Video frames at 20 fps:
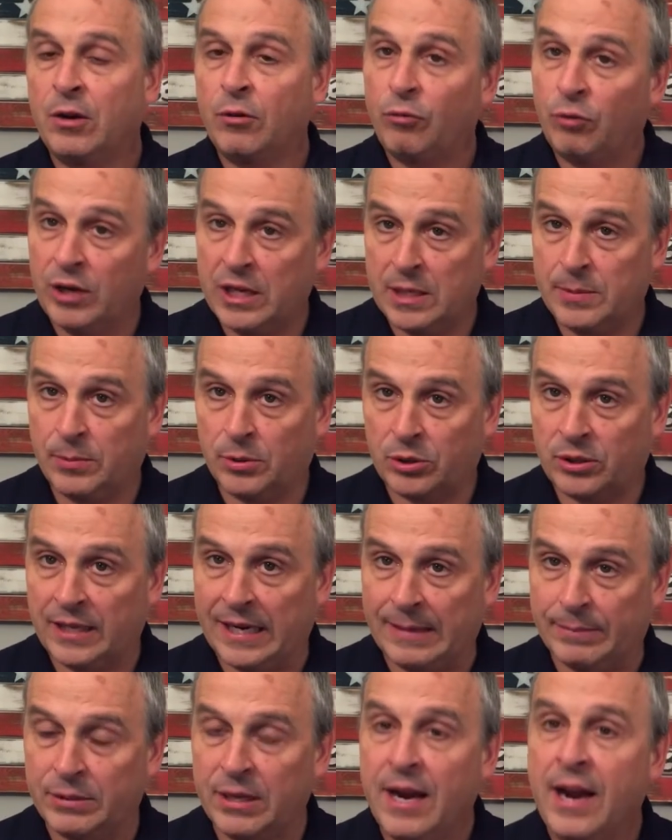Reasonable
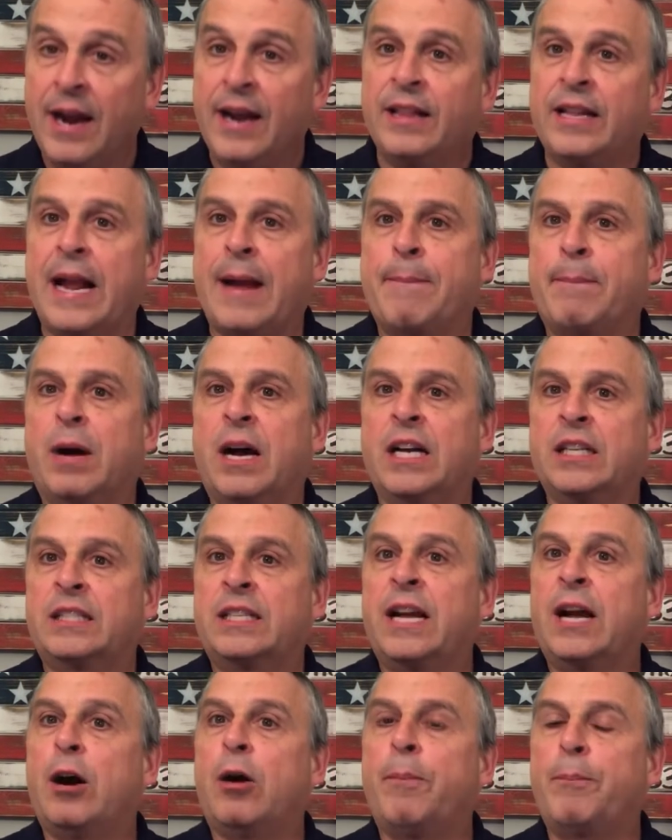steps. They must
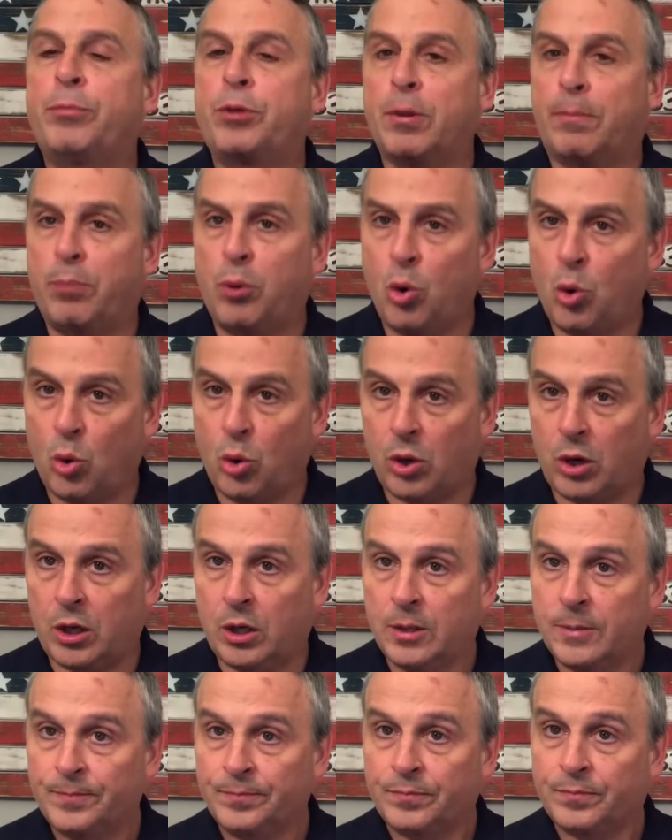help the
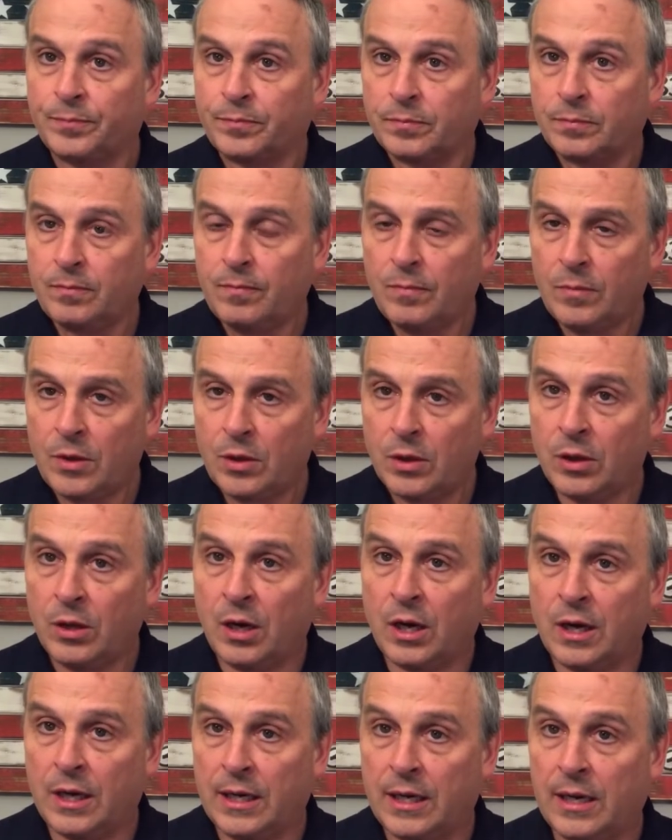poor,
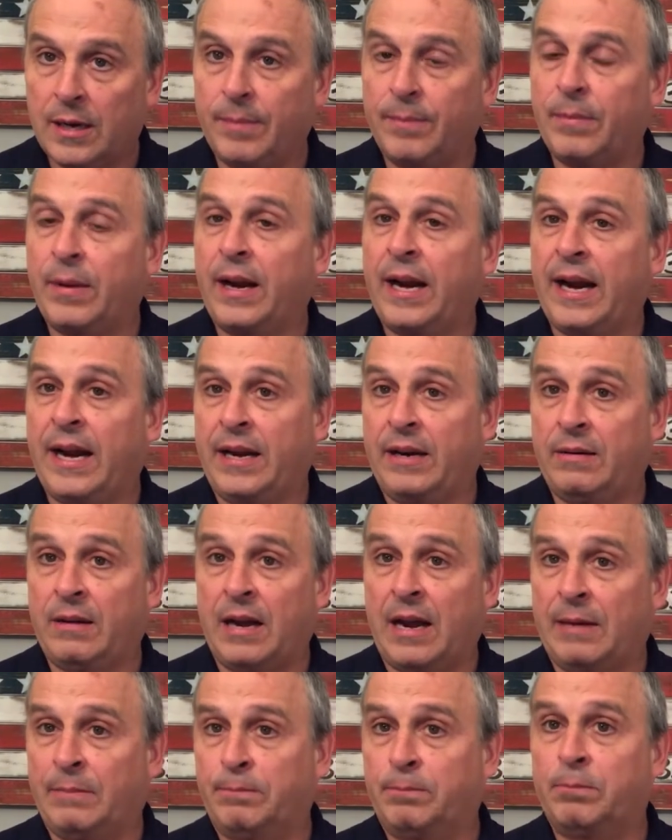and
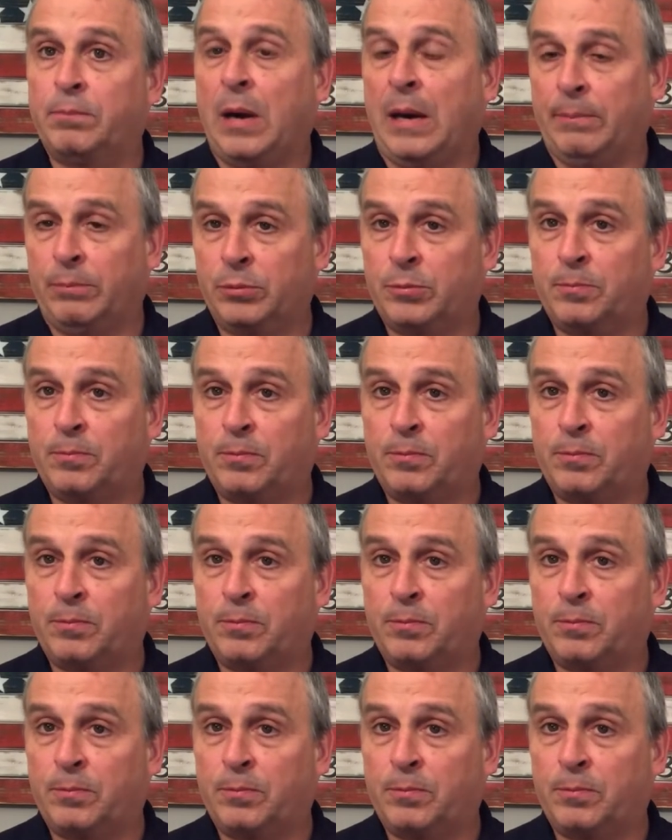I'm